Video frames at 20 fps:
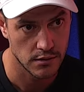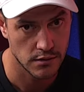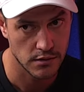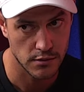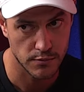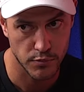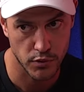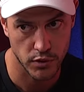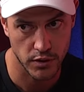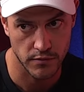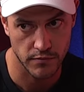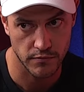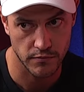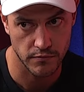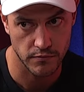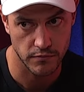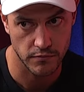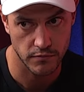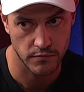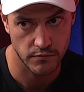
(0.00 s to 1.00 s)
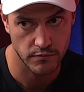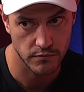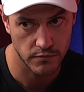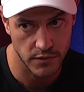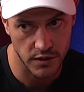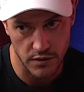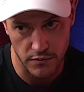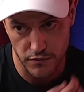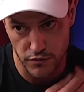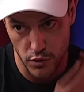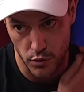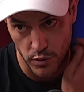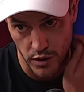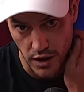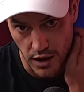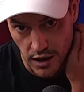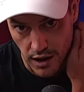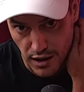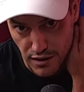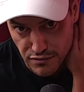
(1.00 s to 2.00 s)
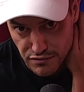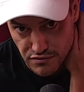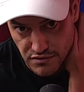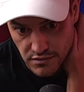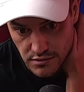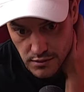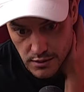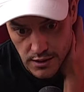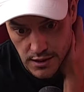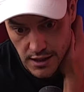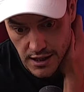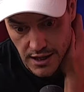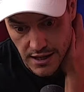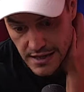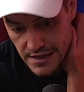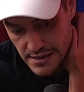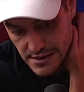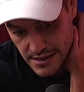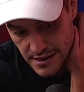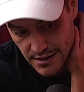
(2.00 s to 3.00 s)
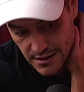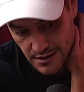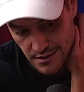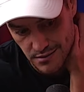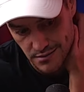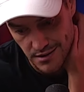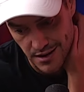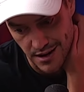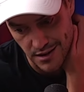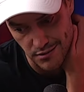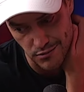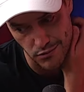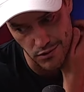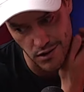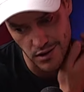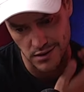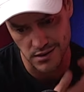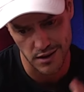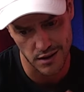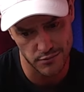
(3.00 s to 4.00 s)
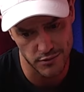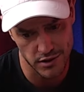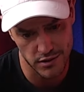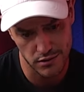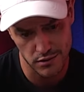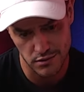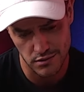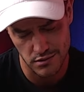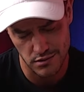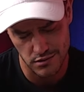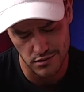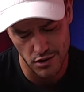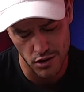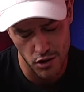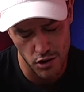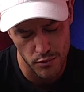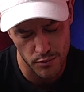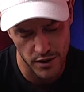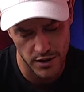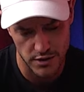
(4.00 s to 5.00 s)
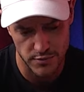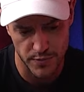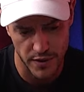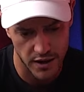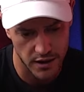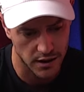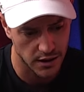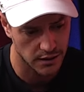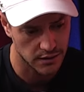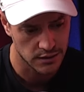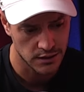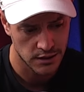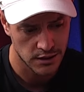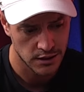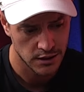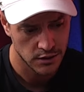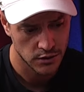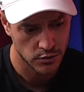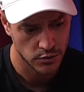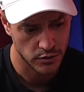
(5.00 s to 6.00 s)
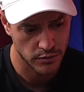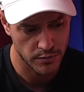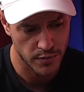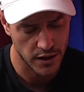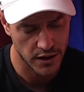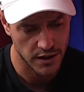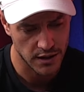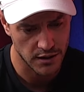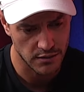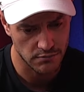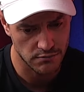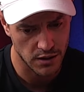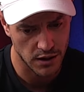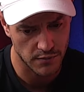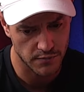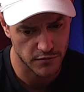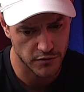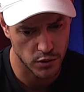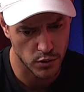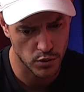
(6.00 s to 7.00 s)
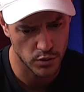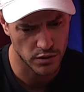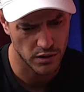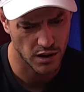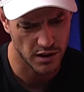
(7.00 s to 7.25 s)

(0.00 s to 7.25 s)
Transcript: to put him in the forward half and he did it and it worked and we looked so much better with Petty up forward.